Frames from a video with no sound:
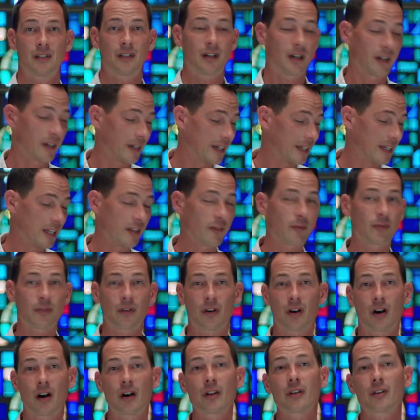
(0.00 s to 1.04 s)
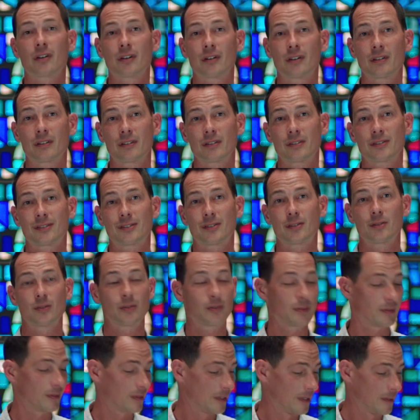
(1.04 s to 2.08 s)
I'm going to give honor
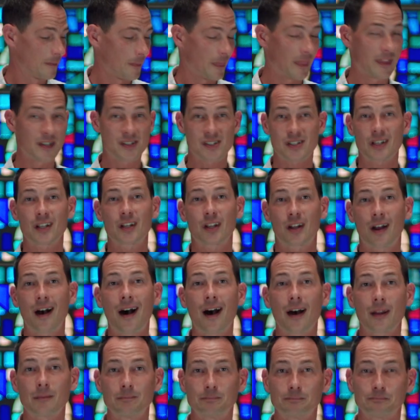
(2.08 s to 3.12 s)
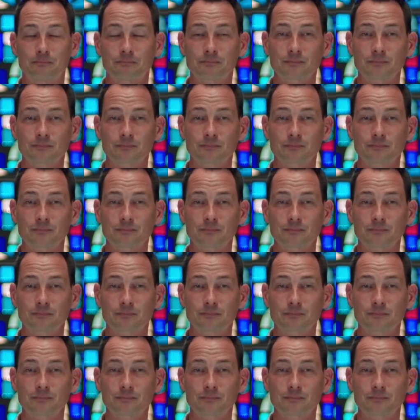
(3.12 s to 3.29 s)
to the Son of God